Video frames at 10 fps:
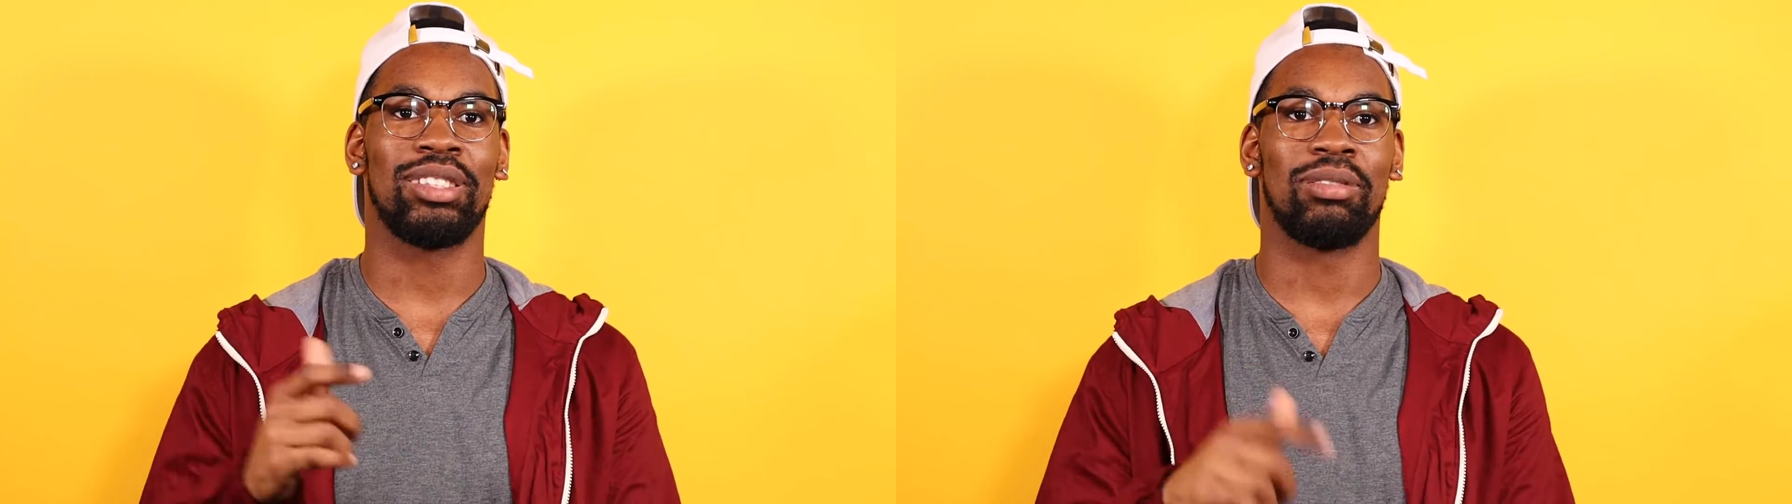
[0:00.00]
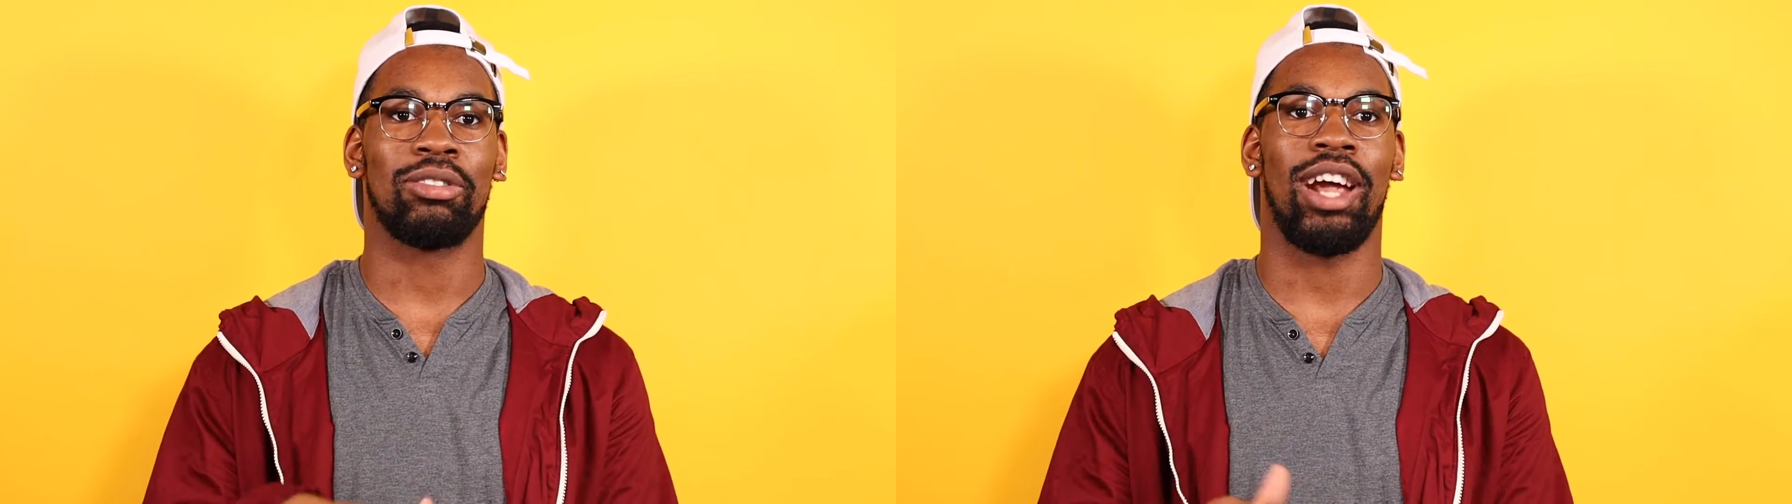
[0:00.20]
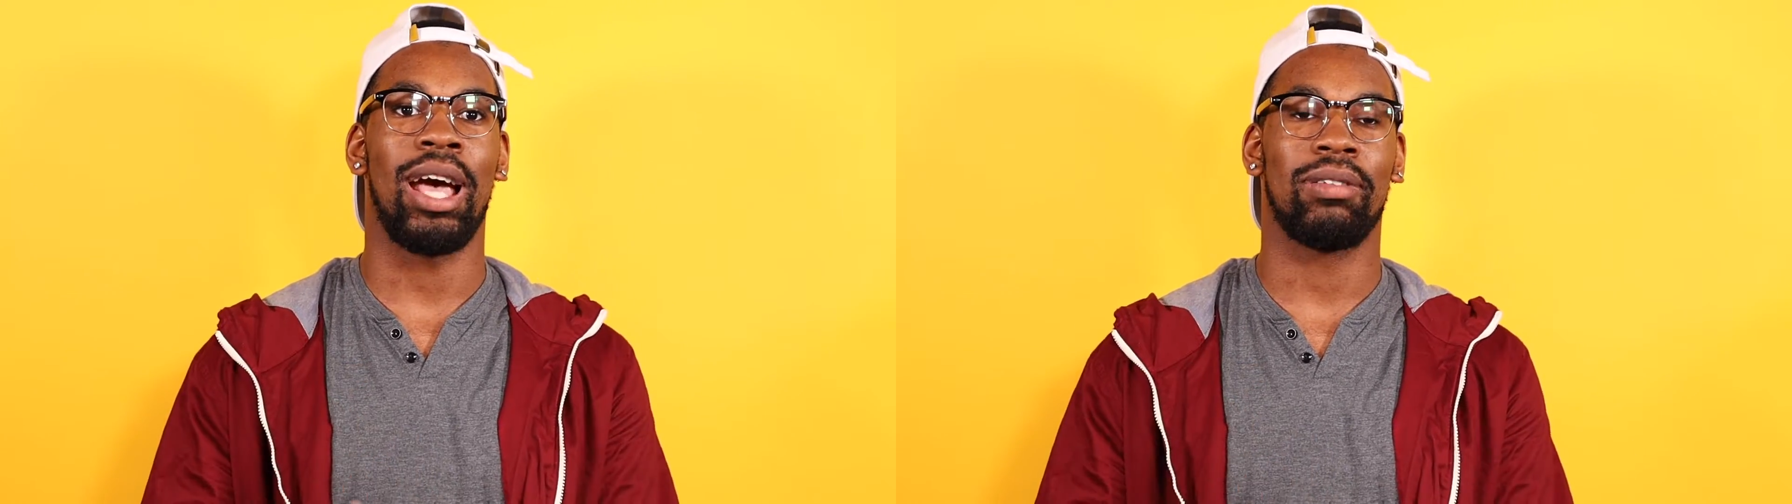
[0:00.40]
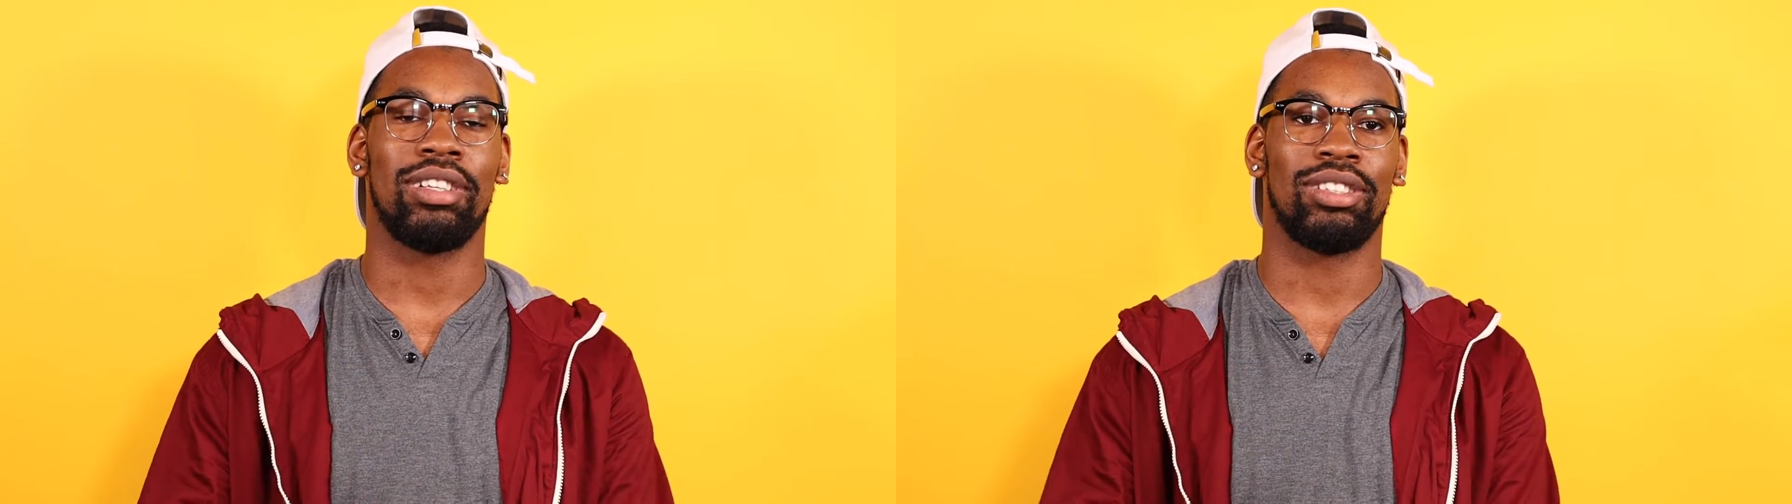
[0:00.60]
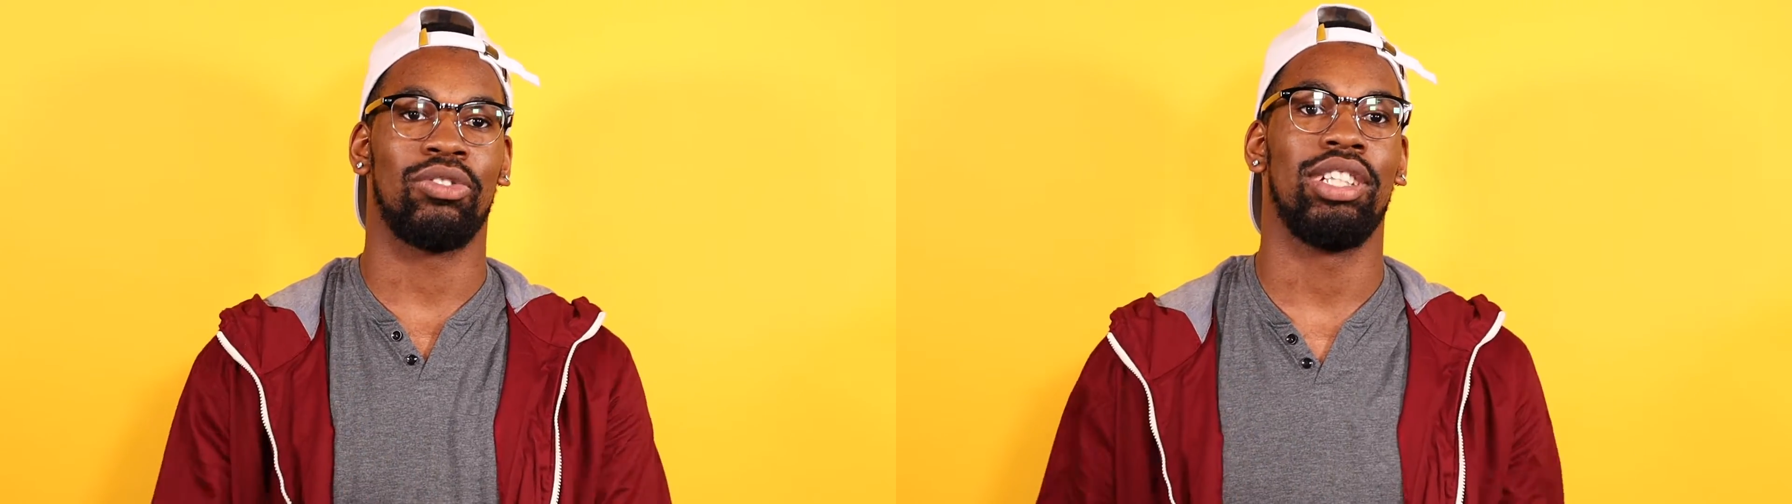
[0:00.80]
and subscribe
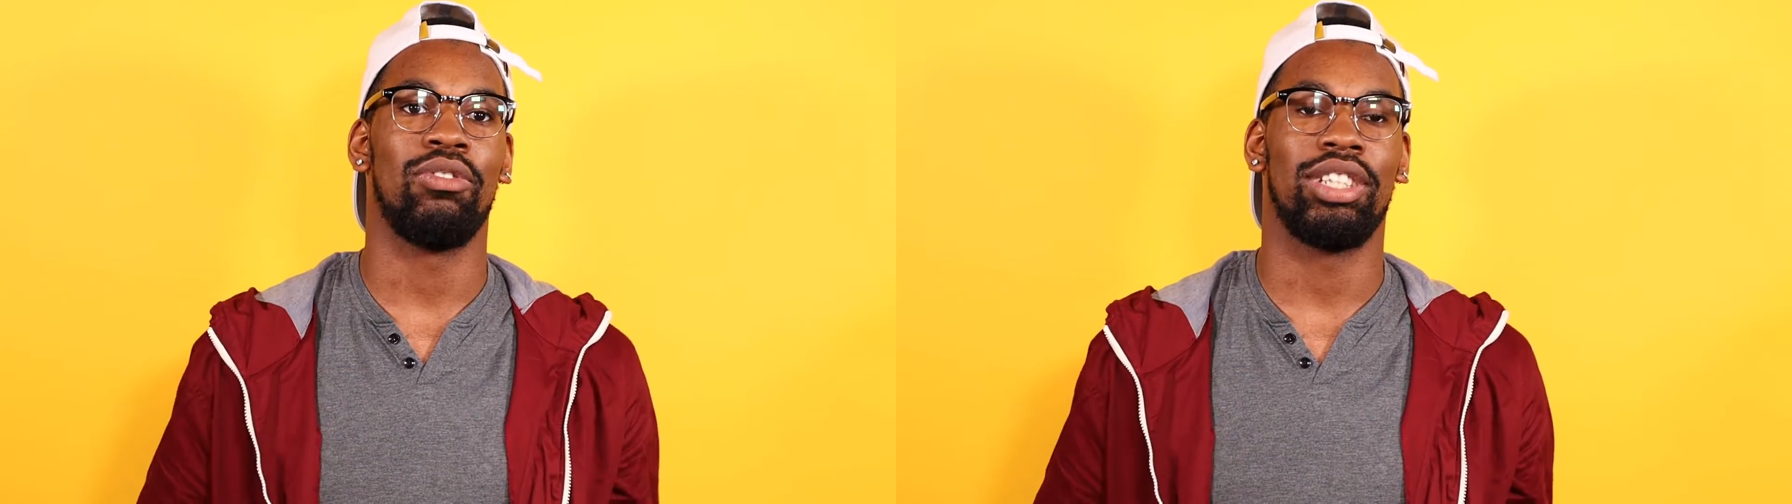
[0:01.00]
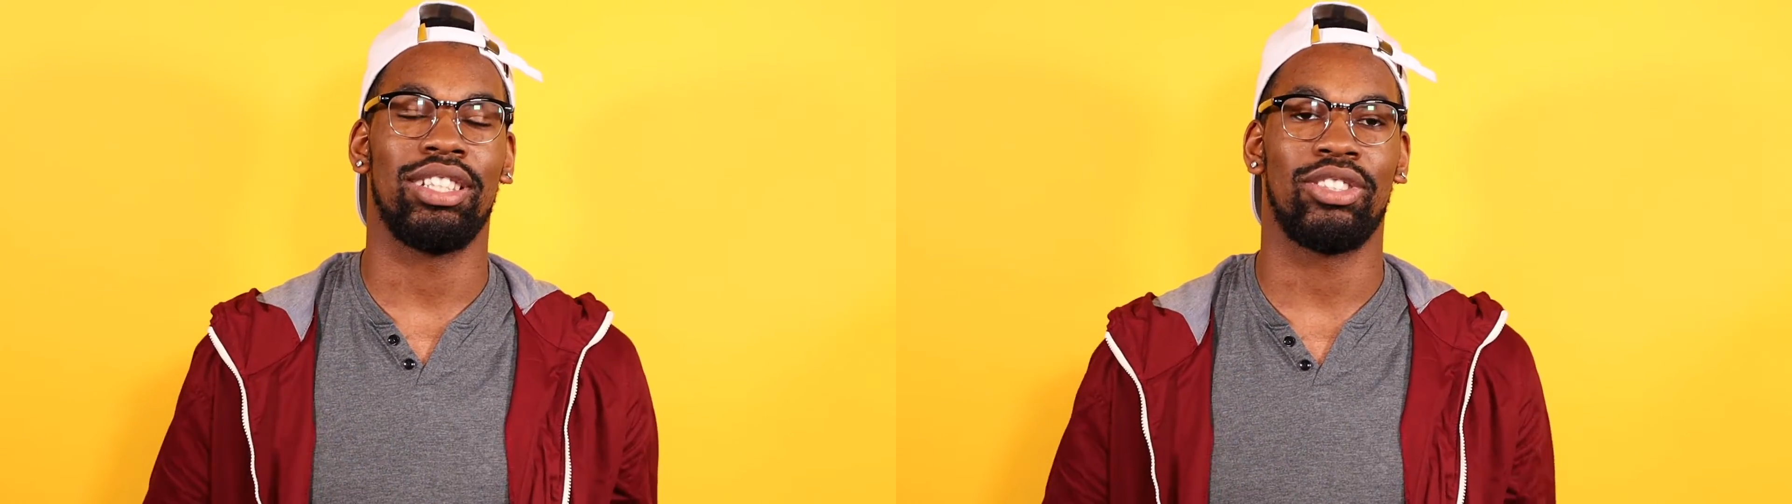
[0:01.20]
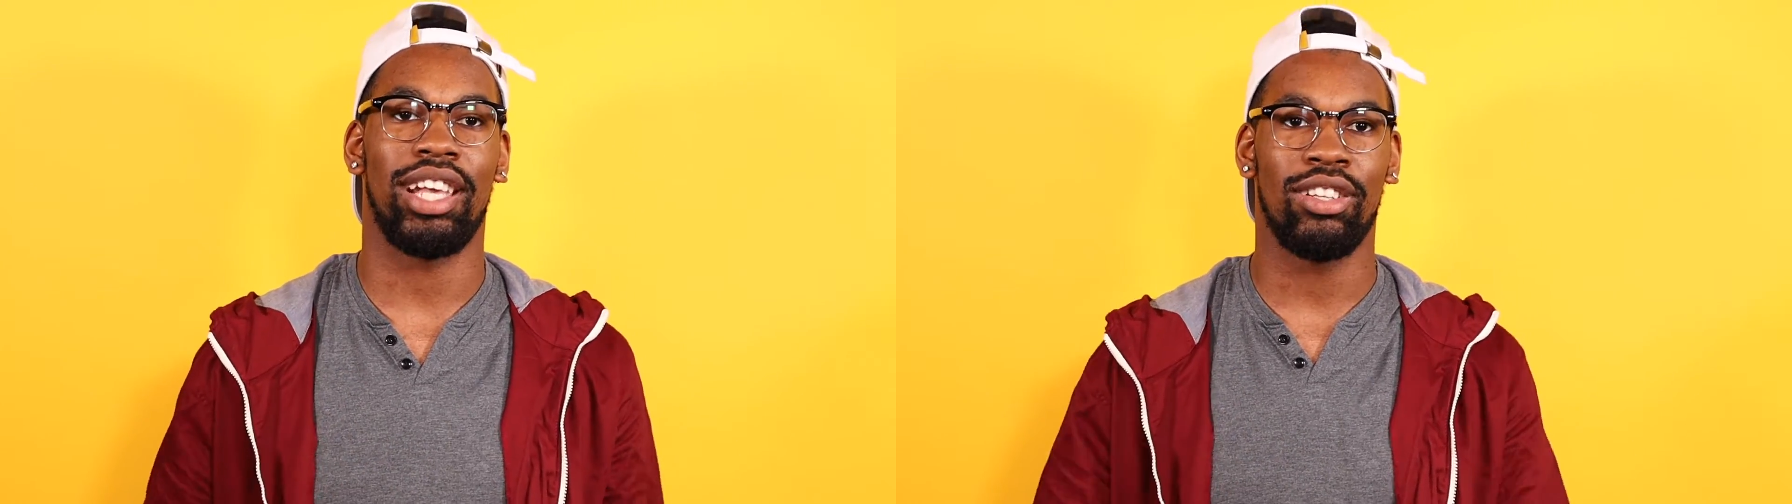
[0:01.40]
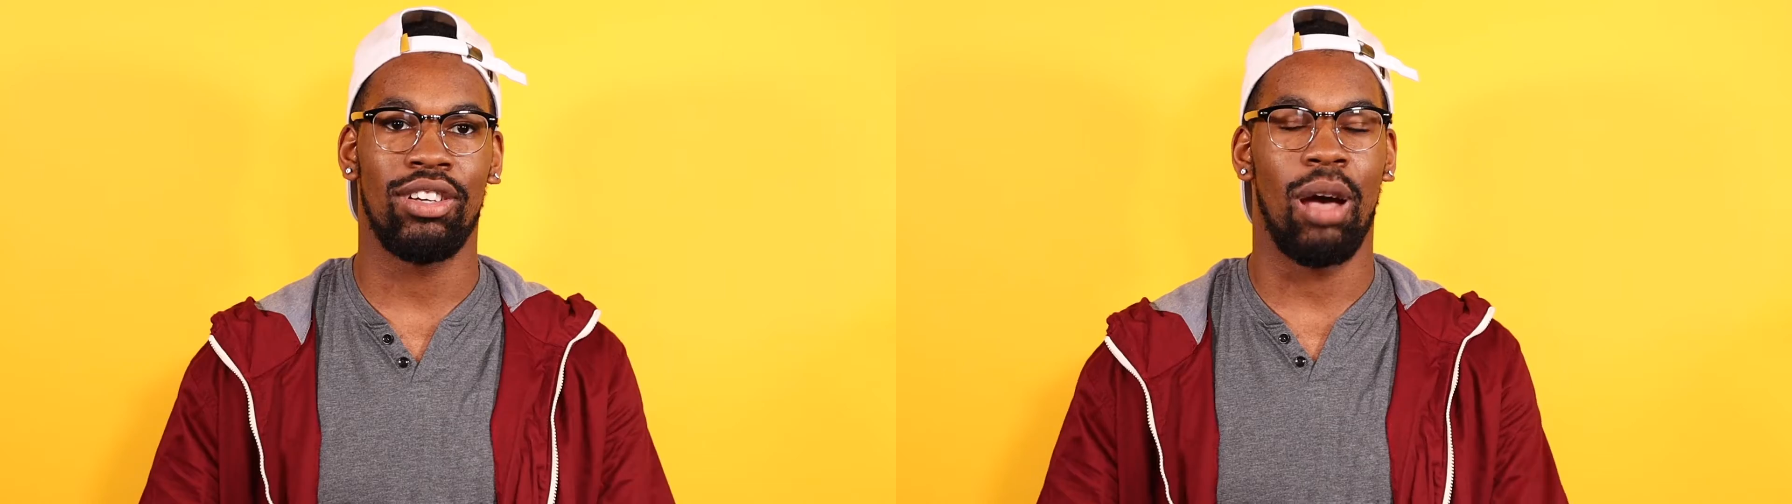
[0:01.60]
because really with this channel,